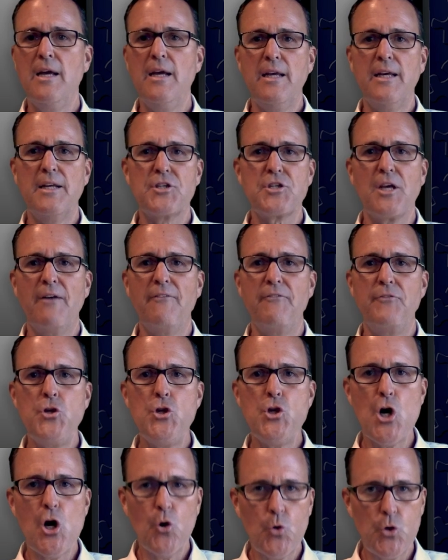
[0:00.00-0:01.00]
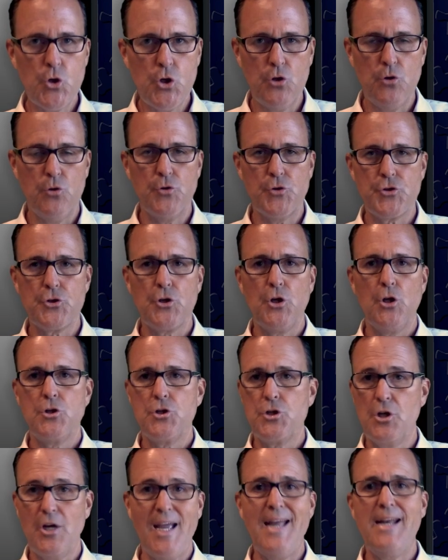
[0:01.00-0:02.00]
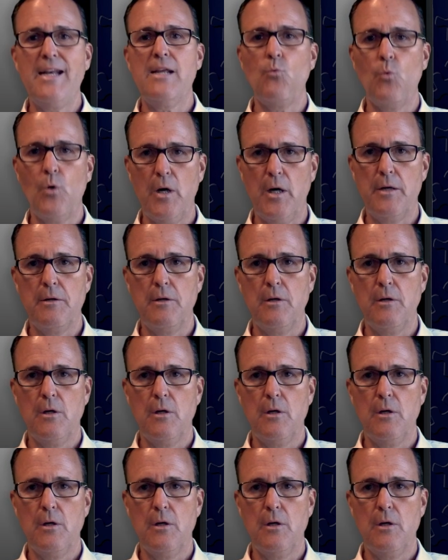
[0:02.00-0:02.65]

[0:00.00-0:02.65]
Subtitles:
It's of no use to anyone.